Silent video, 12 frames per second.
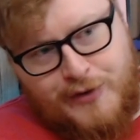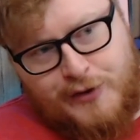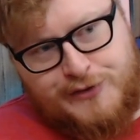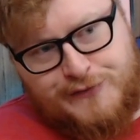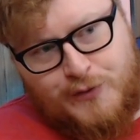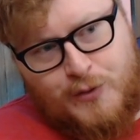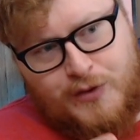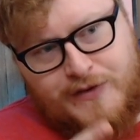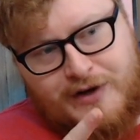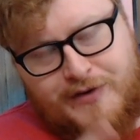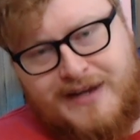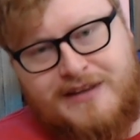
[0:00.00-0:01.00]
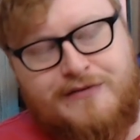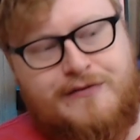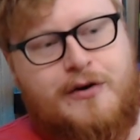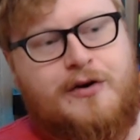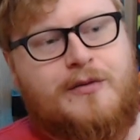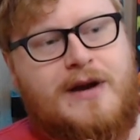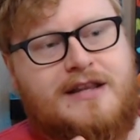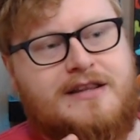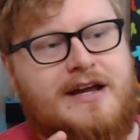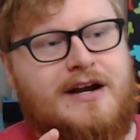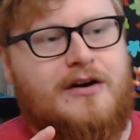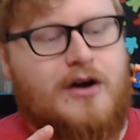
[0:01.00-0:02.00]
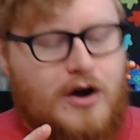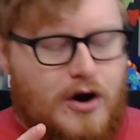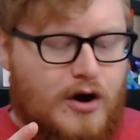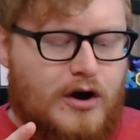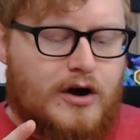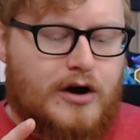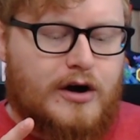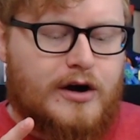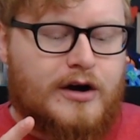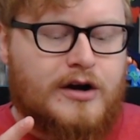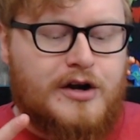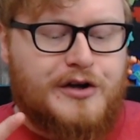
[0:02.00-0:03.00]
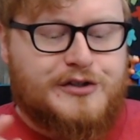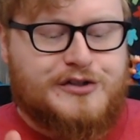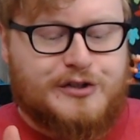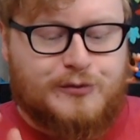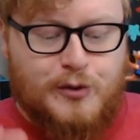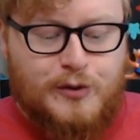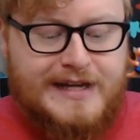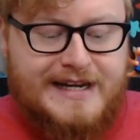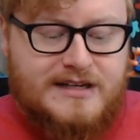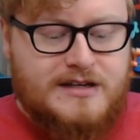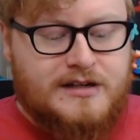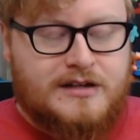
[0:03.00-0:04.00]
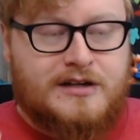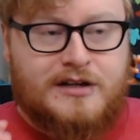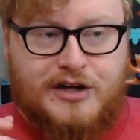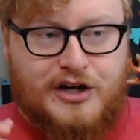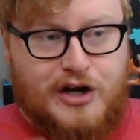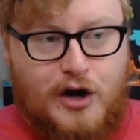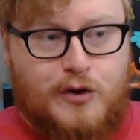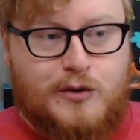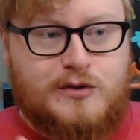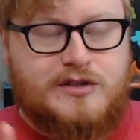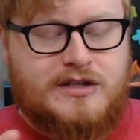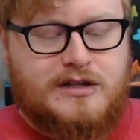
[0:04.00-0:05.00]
Those 4 that are in the photo right there are cerulean, gold,